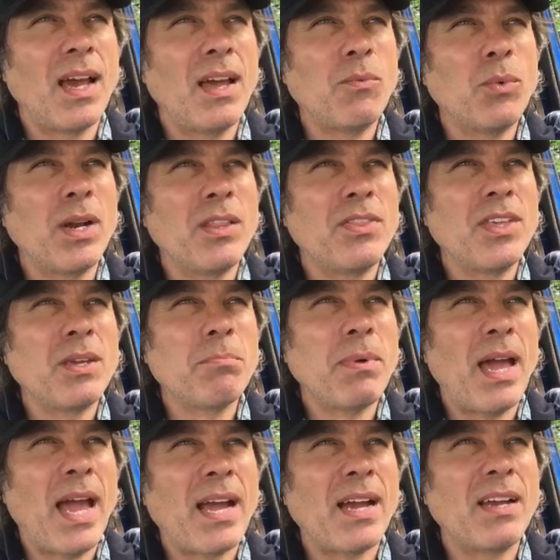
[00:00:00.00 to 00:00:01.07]
when I think
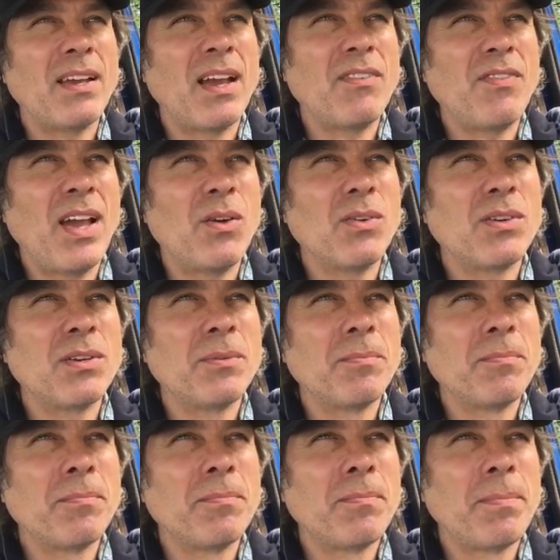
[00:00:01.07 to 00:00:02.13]
back, I found
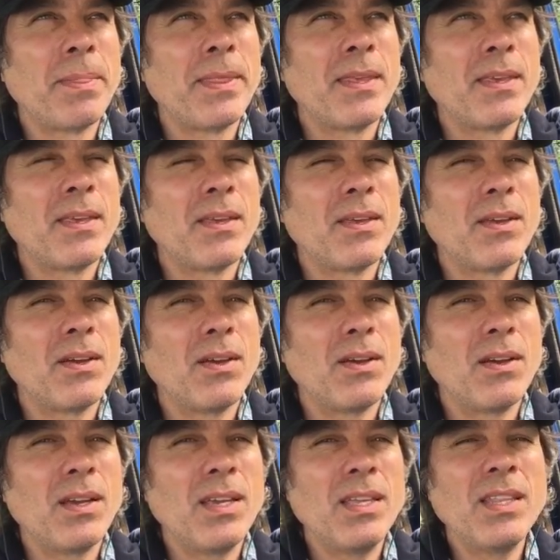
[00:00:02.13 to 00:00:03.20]

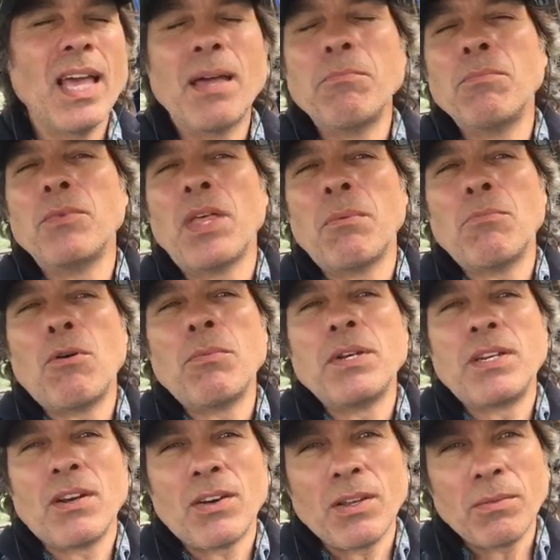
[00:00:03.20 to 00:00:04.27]
in that
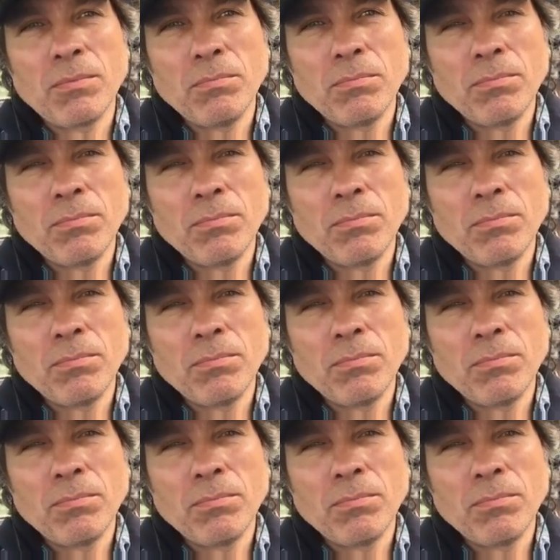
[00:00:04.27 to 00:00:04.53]
momentary